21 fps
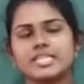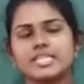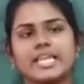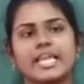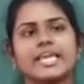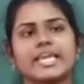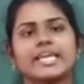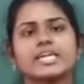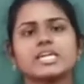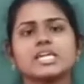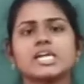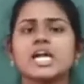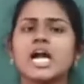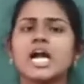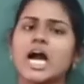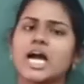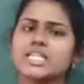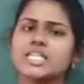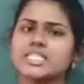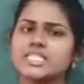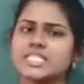Like
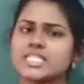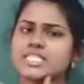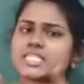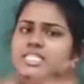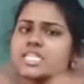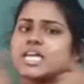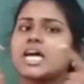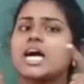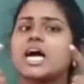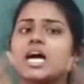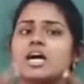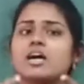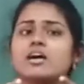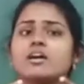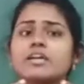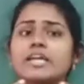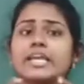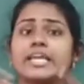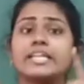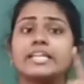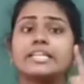cart in this is
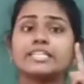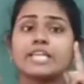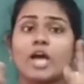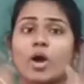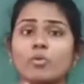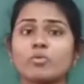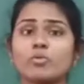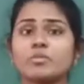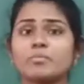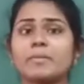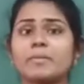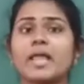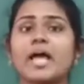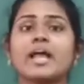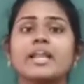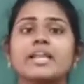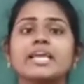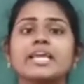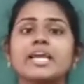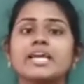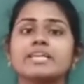in town
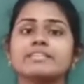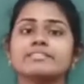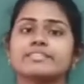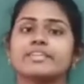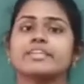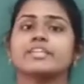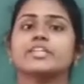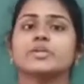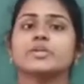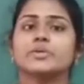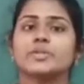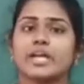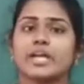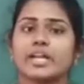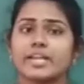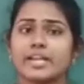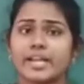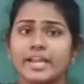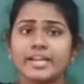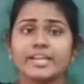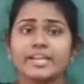planning, I said you
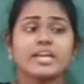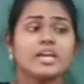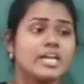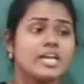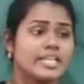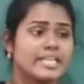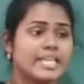that, right?